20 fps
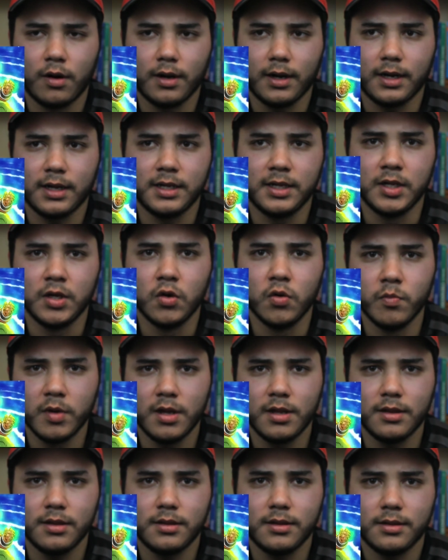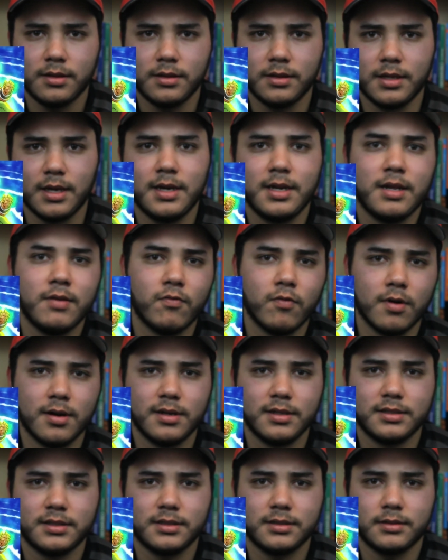human than he
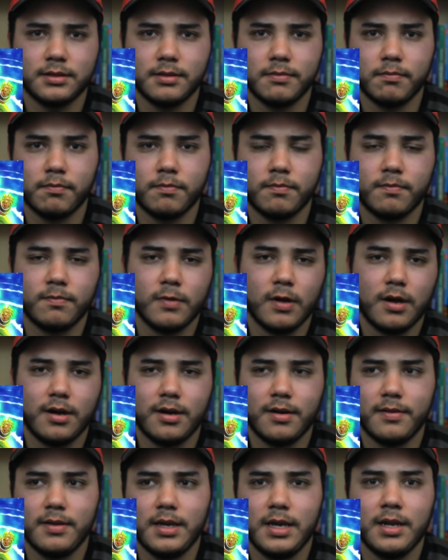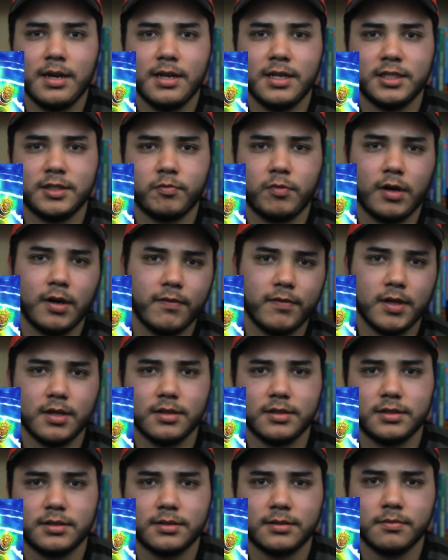was in his
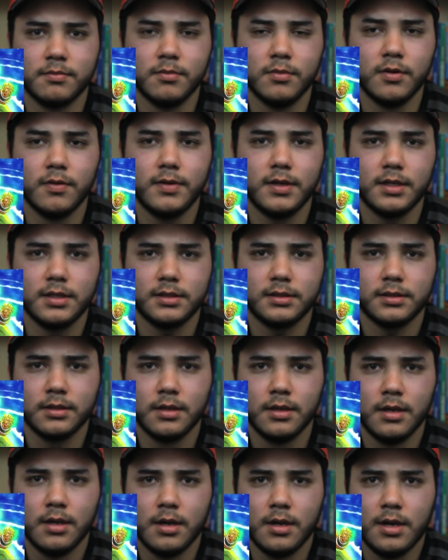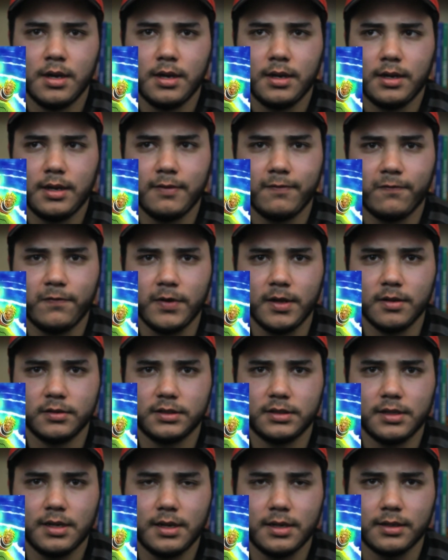previous movies. It
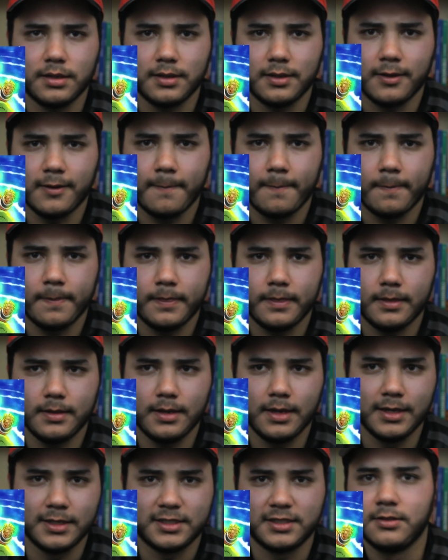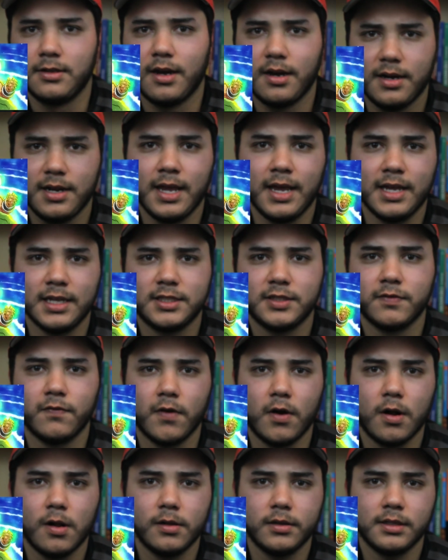feels like it's not his
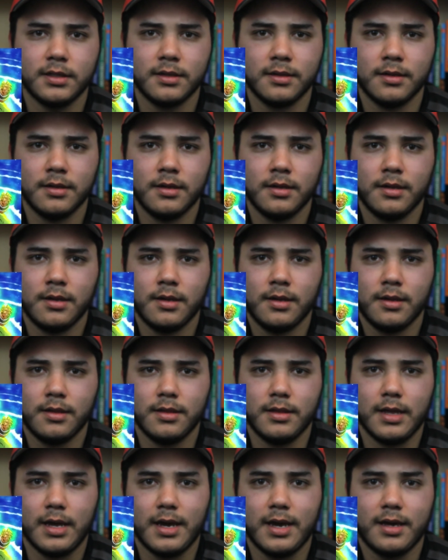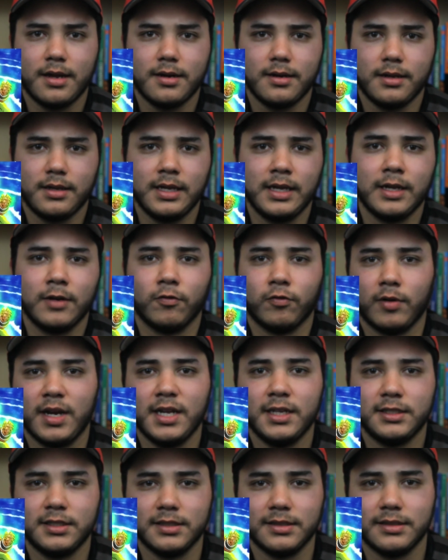fault that he
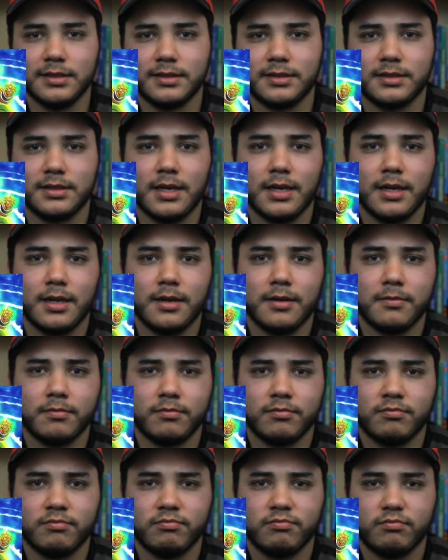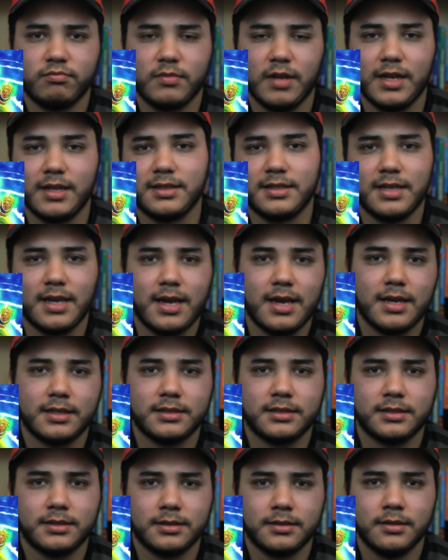rages and
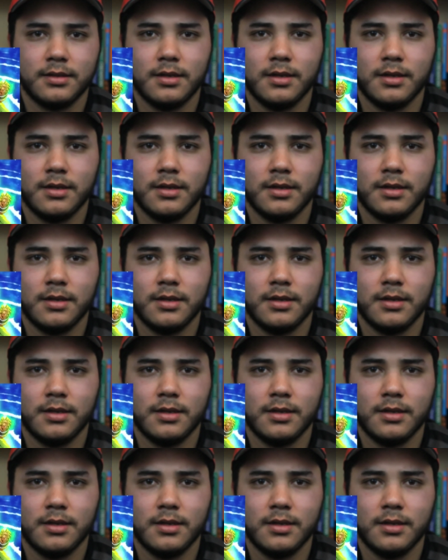attacks